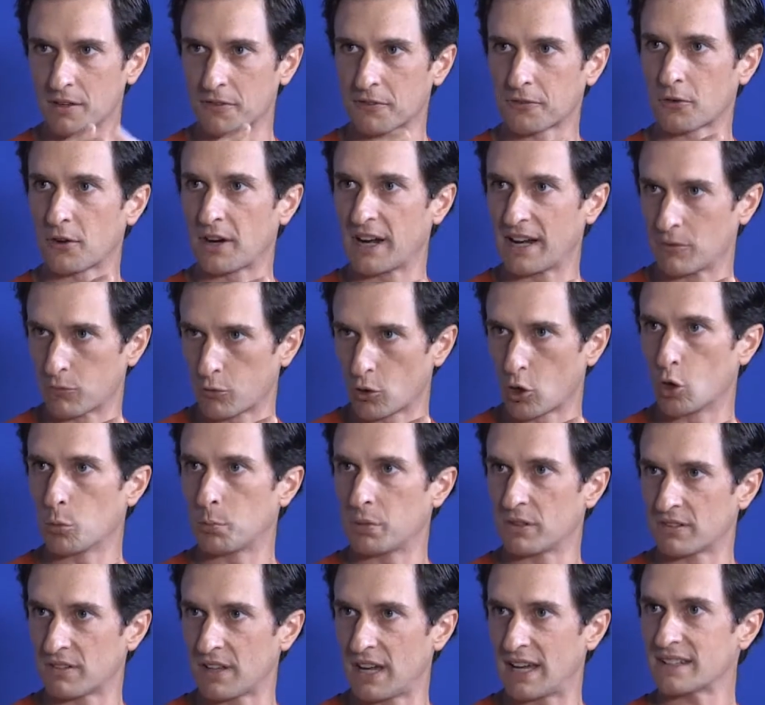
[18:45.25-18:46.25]
The frayed
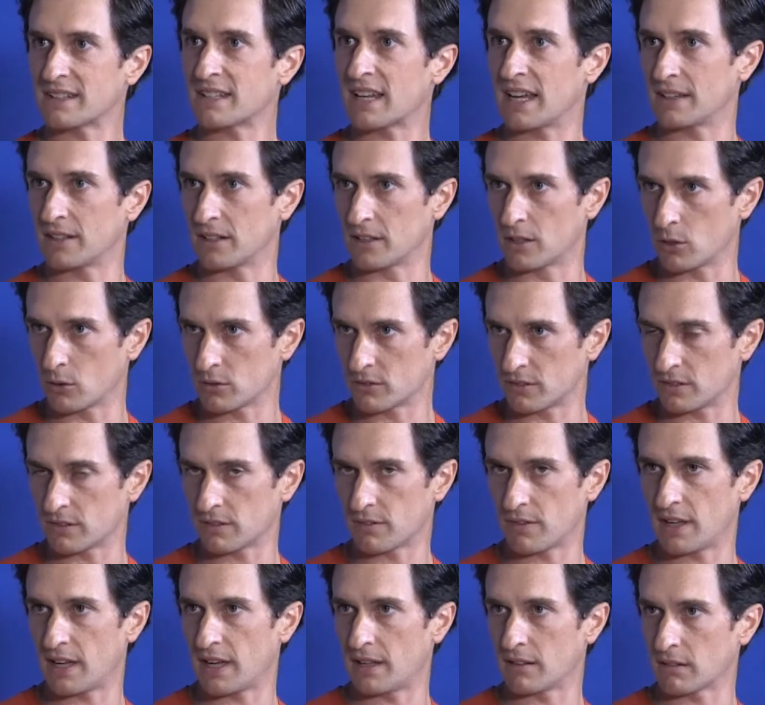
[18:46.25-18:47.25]
rope is that
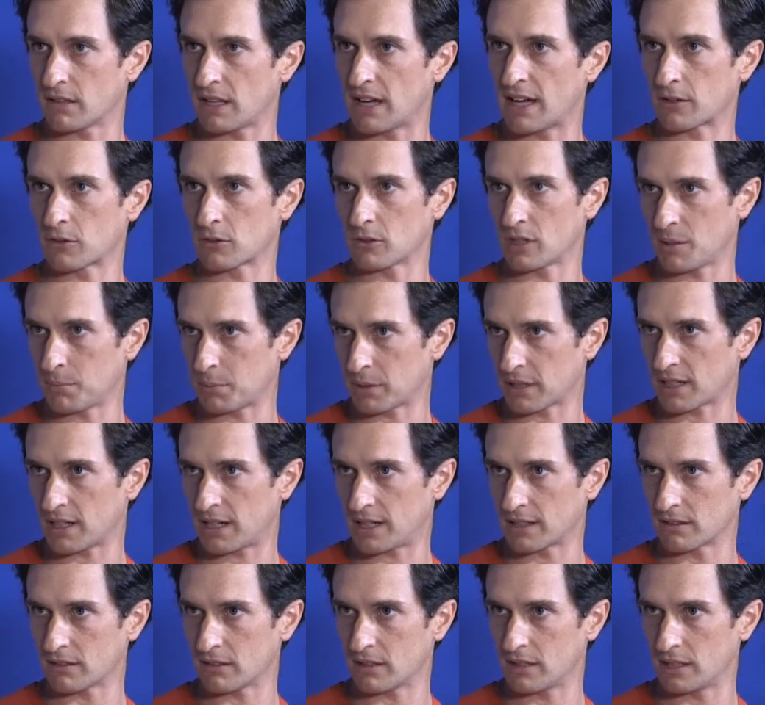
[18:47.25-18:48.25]
tendinosis, that lateral epicondylitis.